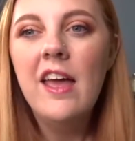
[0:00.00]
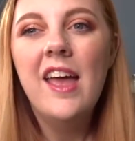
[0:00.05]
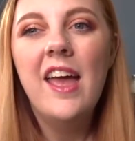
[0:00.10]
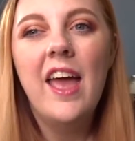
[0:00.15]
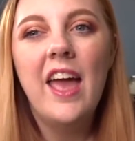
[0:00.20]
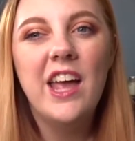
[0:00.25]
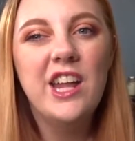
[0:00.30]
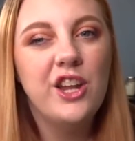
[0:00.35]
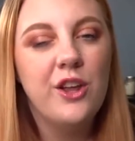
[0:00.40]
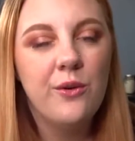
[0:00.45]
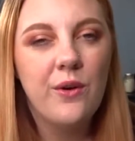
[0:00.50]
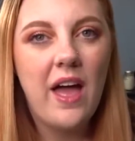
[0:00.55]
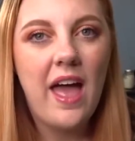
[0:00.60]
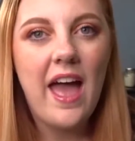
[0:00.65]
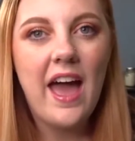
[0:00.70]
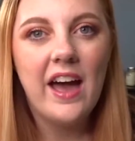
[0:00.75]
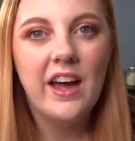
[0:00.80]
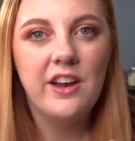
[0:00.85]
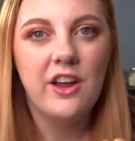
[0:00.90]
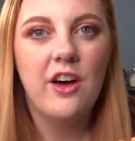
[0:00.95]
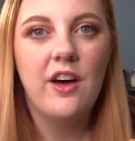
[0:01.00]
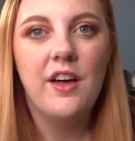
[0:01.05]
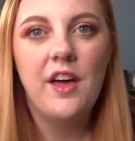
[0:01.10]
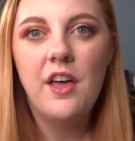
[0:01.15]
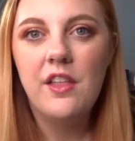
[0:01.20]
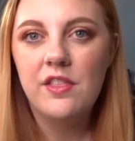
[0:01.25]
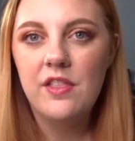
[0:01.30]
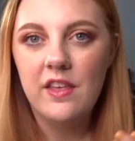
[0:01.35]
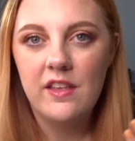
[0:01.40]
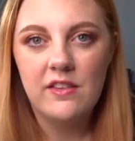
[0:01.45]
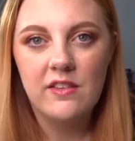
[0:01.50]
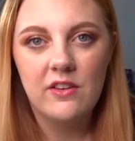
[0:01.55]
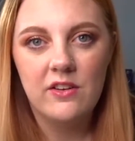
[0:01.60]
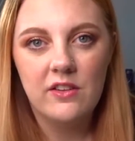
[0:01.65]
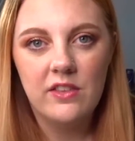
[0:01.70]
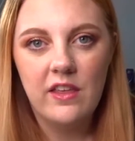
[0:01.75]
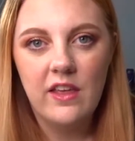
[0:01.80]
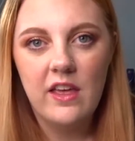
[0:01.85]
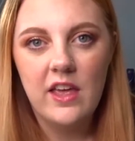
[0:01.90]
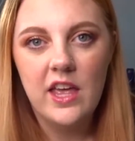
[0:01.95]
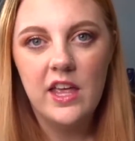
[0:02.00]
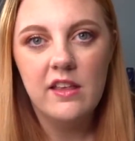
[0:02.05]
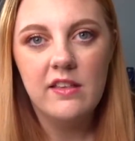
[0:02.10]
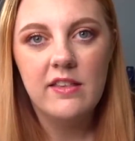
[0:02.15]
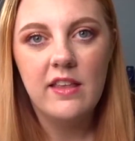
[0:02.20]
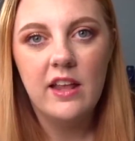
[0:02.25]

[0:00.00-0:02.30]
hey, do you want to add on this or this?